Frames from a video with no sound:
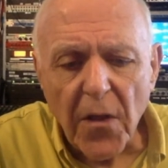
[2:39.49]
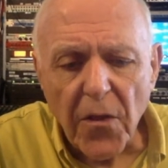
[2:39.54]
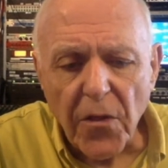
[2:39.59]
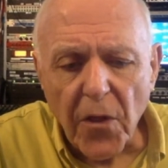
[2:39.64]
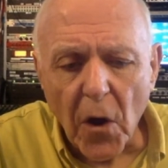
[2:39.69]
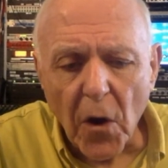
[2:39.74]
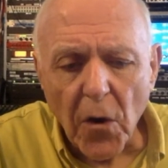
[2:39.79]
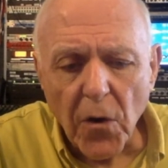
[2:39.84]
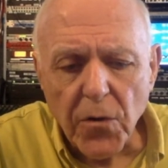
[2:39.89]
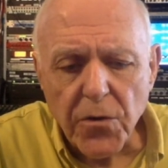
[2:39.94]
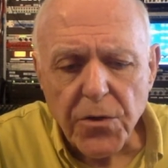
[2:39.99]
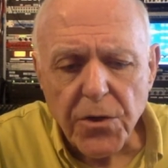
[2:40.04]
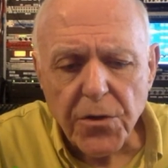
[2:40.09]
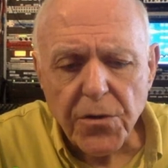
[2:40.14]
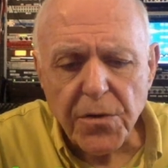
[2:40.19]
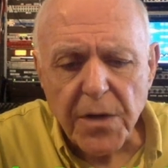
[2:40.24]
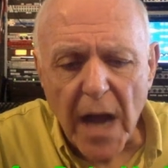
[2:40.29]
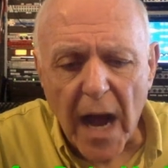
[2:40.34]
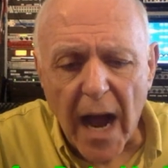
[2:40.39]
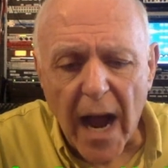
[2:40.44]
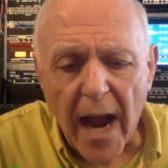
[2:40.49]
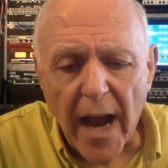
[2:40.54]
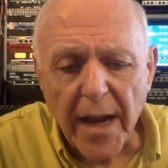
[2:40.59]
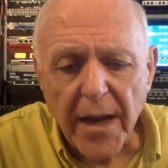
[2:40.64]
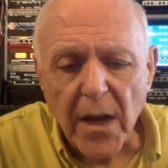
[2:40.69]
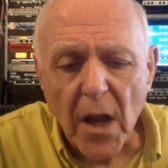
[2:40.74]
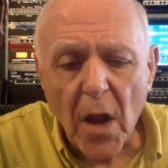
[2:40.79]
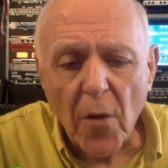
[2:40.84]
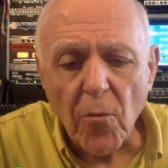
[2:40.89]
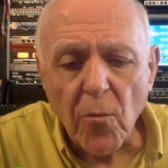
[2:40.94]
Those who
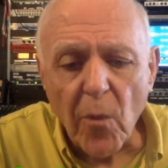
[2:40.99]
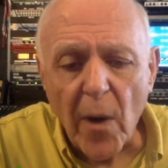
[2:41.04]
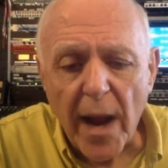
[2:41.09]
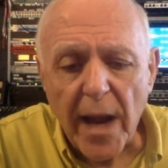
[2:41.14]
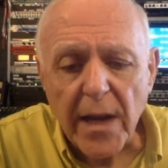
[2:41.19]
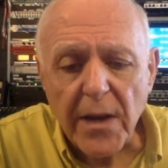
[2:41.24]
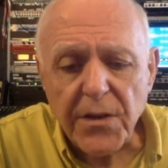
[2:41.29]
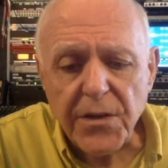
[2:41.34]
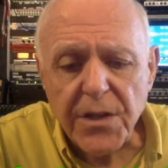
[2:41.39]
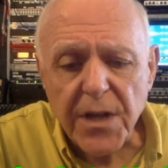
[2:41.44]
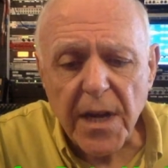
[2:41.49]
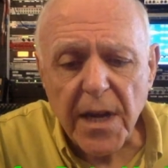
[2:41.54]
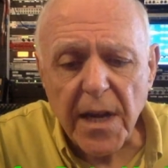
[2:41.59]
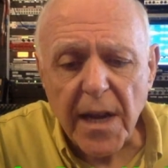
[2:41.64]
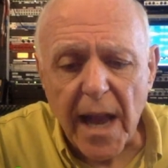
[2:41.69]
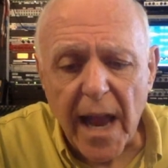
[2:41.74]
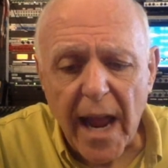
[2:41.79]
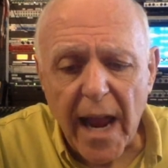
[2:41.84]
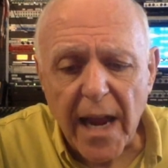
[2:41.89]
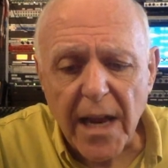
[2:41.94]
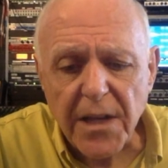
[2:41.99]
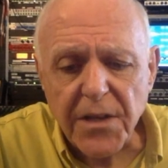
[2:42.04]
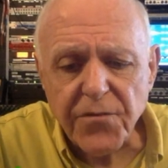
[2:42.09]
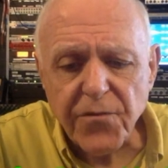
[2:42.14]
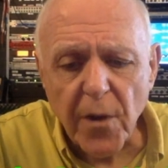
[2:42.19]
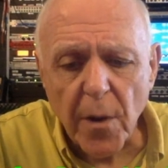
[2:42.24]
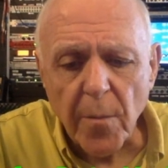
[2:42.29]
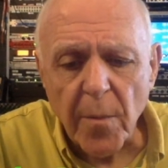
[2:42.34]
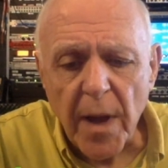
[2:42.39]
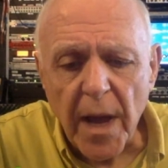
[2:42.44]
died range in age
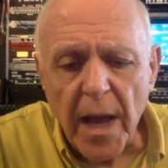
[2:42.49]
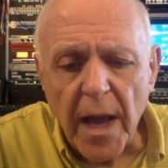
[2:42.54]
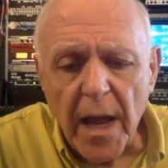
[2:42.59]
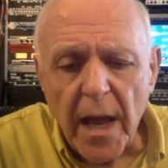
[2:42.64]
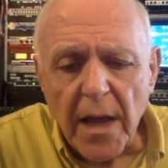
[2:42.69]
from